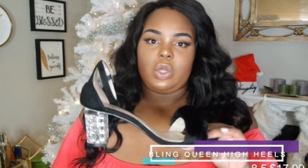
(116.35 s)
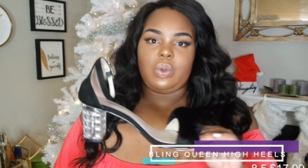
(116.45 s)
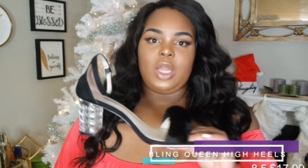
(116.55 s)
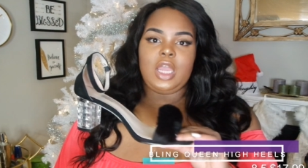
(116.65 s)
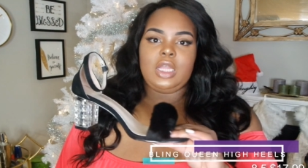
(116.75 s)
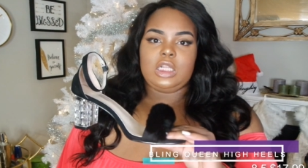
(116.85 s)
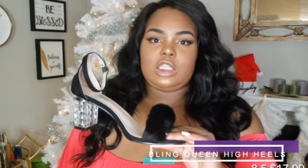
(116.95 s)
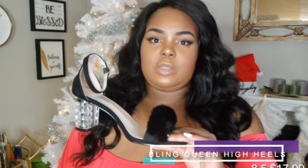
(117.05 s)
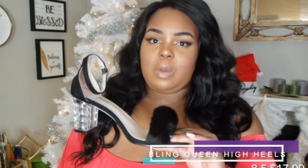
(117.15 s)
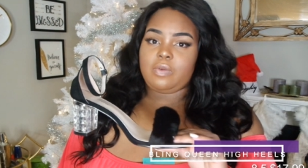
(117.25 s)
So
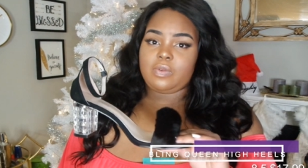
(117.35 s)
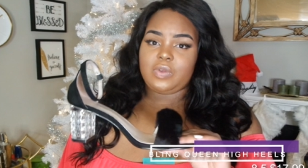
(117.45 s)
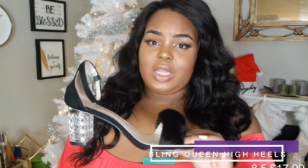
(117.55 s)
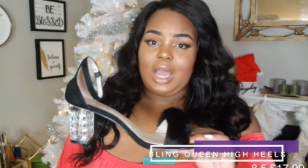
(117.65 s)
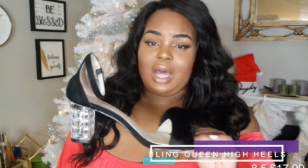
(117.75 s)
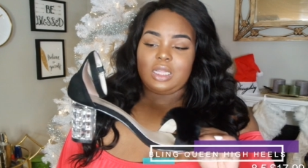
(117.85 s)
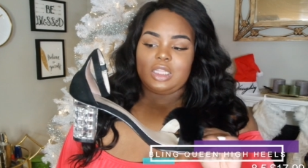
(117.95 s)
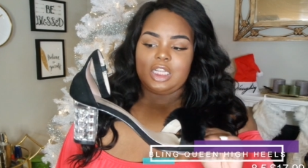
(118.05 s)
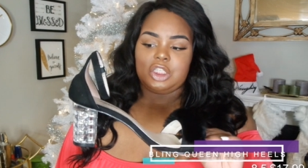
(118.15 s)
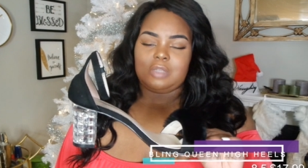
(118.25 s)
this is perfect for the
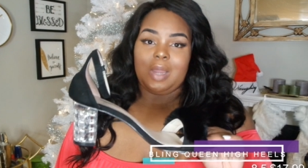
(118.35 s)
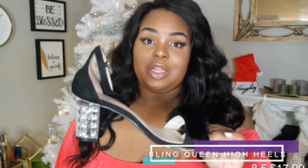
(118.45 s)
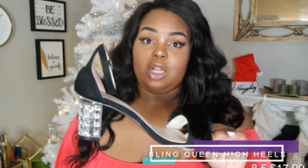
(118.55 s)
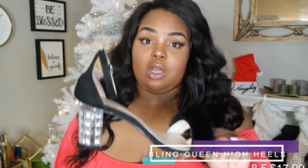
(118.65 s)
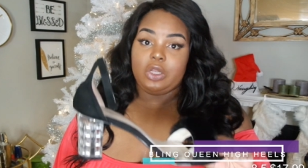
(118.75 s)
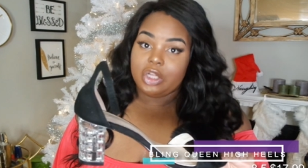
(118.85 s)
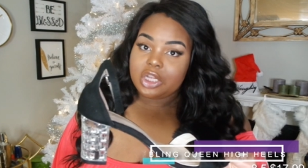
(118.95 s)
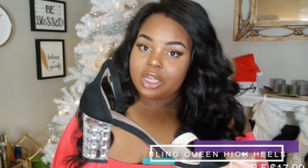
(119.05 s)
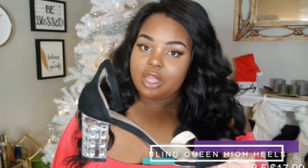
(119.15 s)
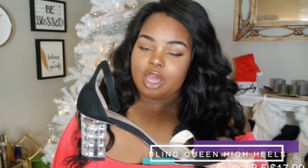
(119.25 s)
holiday just by the
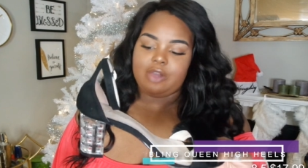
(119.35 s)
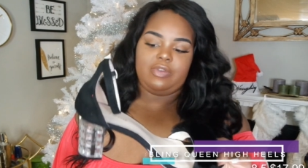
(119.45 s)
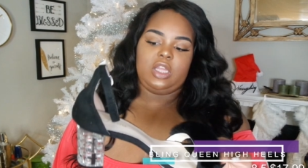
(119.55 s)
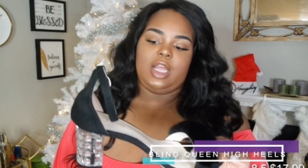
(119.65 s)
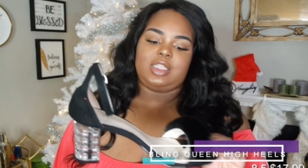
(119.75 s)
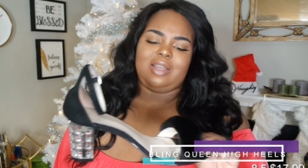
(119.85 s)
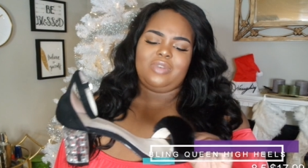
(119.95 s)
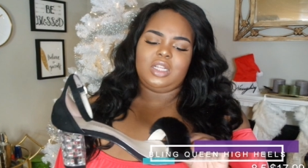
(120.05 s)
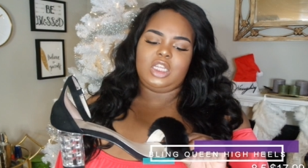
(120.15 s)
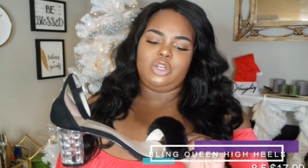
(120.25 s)
look of it. Like,
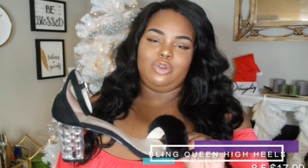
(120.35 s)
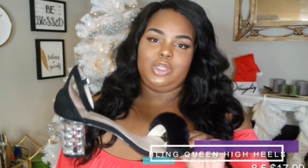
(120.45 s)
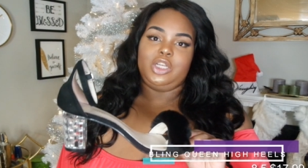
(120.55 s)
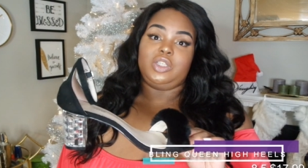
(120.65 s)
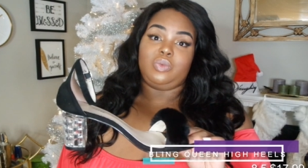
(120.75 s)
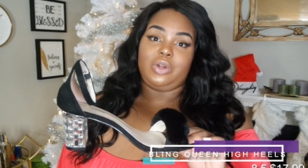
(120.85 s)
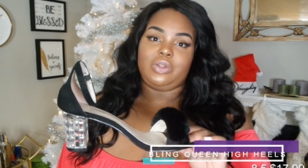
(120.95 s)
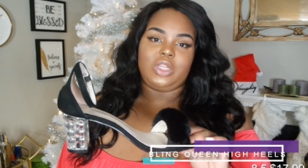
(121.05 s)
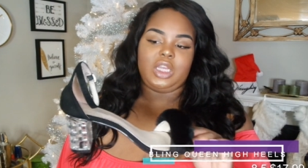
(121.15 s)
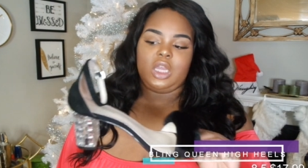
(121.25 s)
definitely New Year's
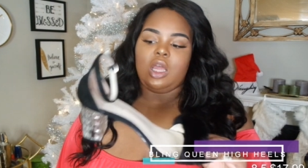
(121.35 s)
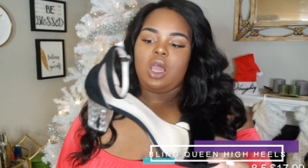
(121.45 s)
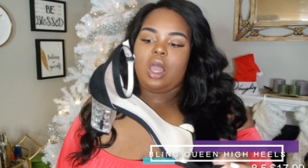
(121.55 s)
worthy.